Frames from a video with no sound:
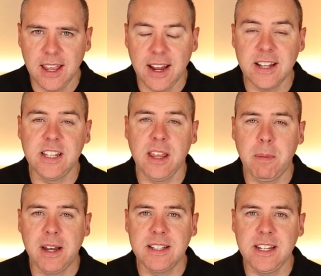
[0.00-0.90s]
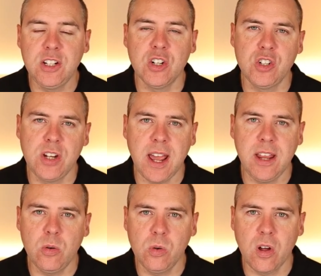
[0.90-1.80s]
It's the ability to share
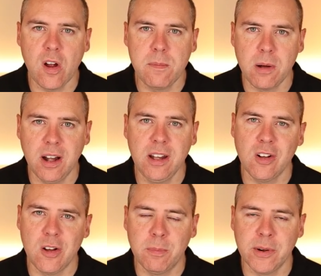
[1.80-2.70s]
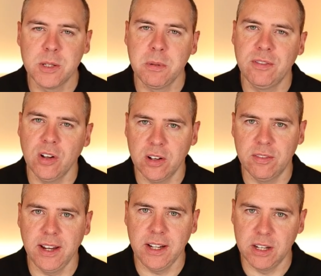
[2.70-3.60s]
your Copilot notebooks with
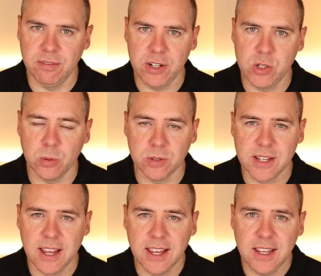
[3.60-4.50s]
other individuals